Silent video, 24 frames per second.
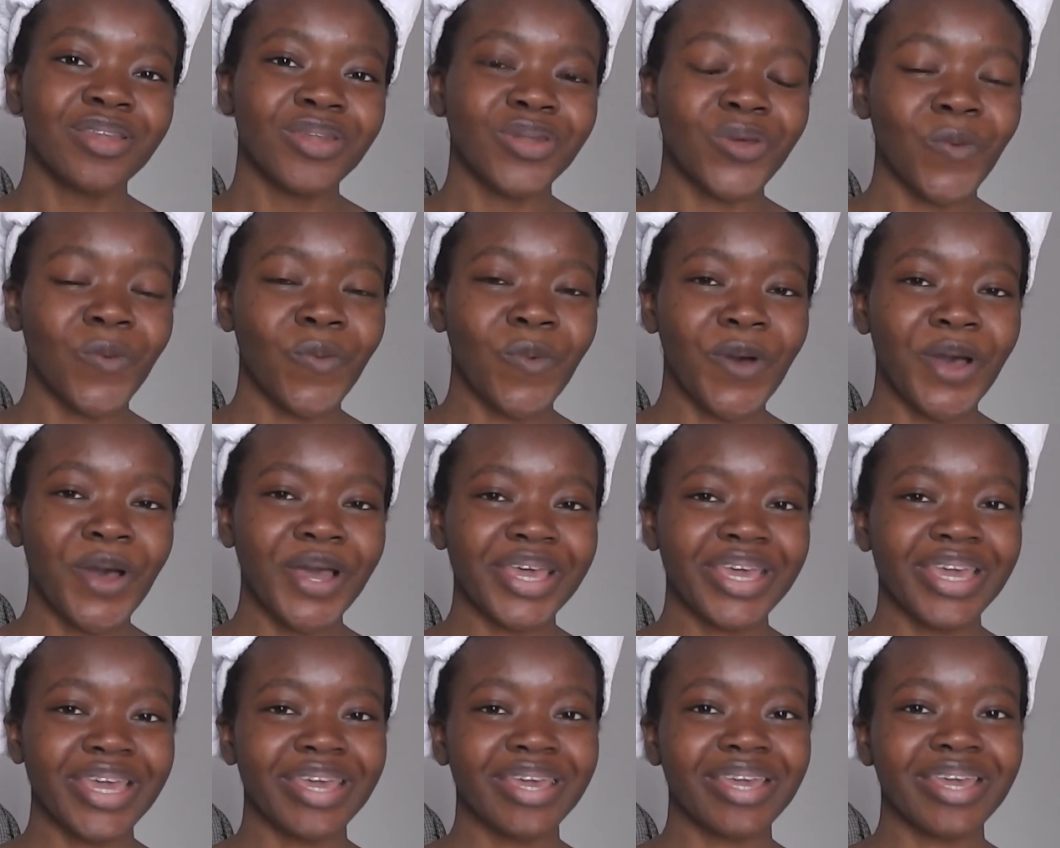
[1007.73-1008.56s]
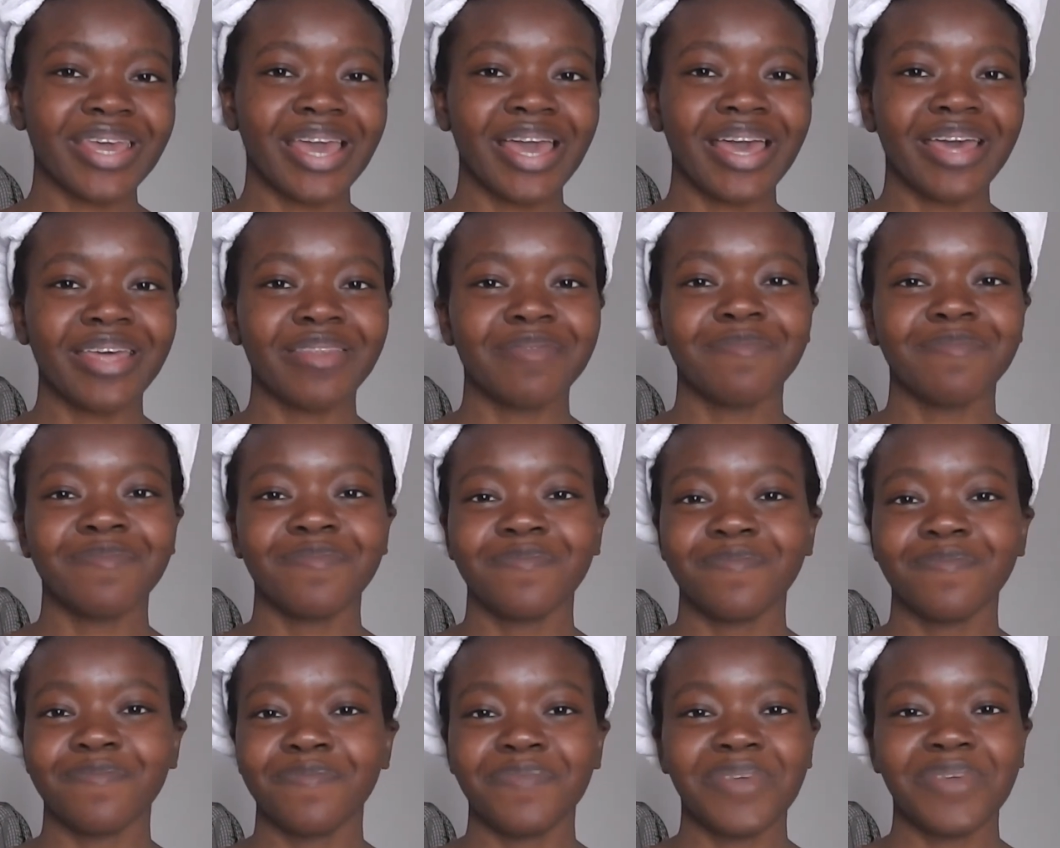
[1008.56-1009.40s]
not working and
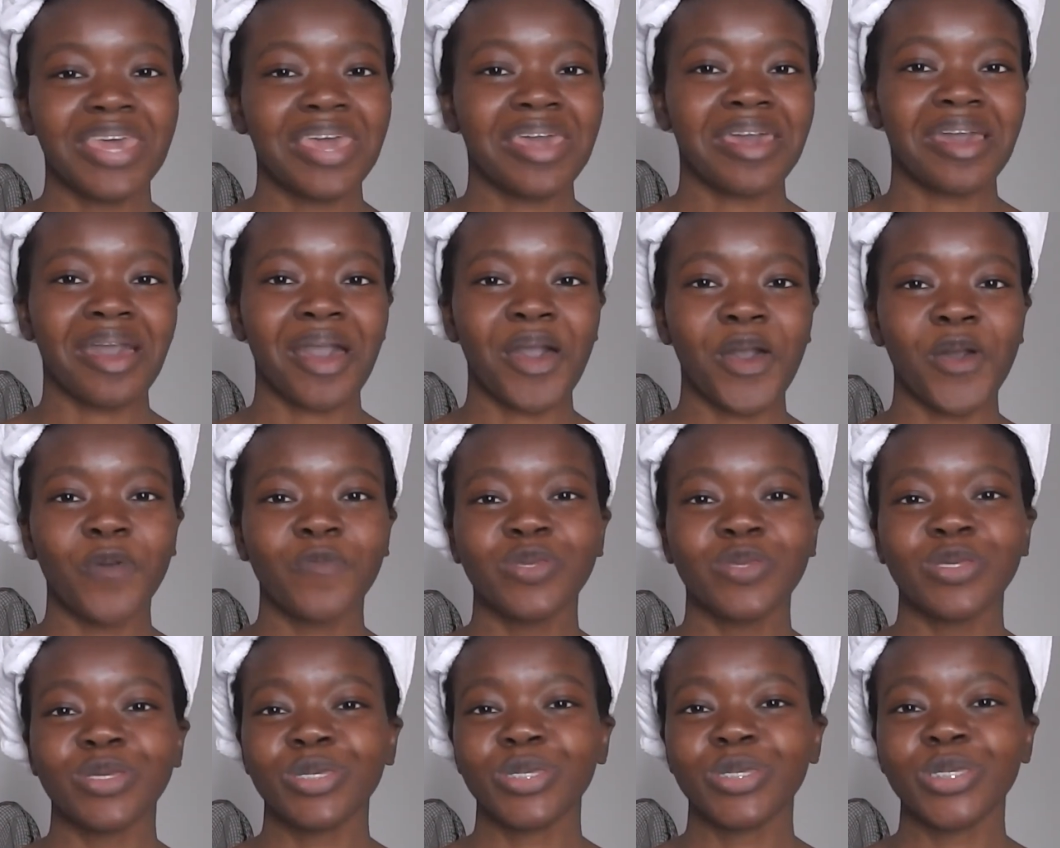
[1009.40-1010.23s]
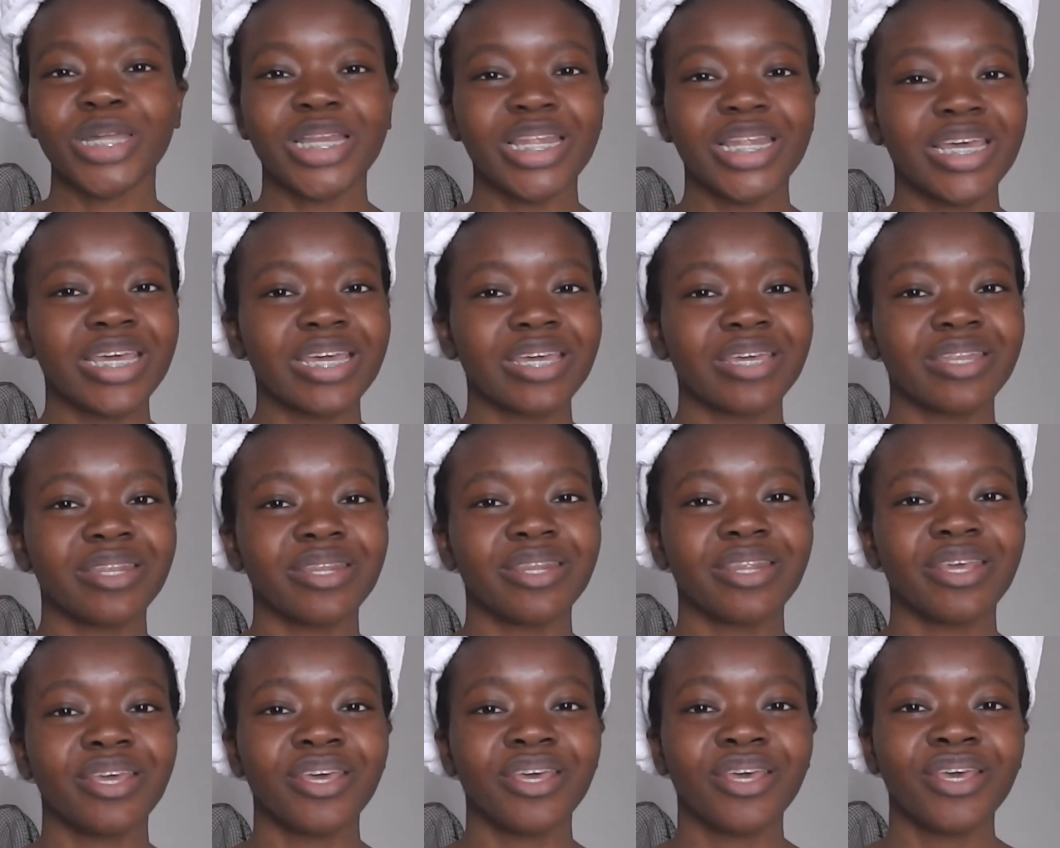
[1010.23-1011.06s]
being at home and just chilling
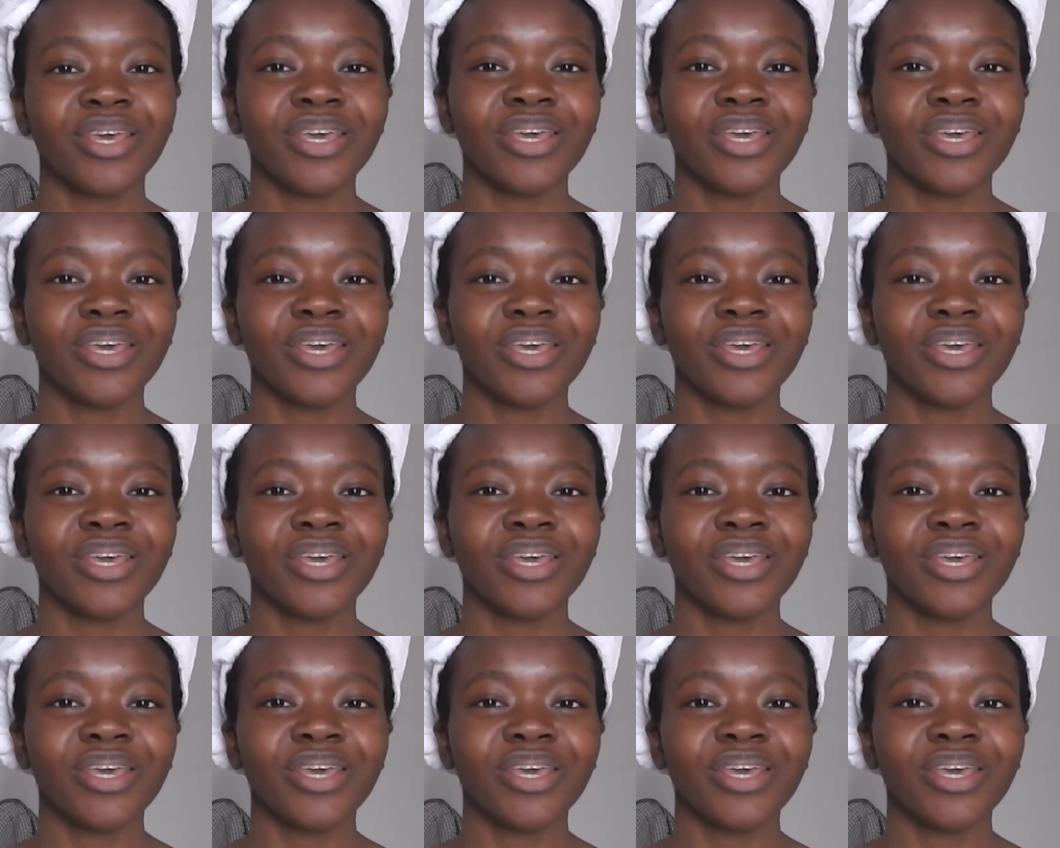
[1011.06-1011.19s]
and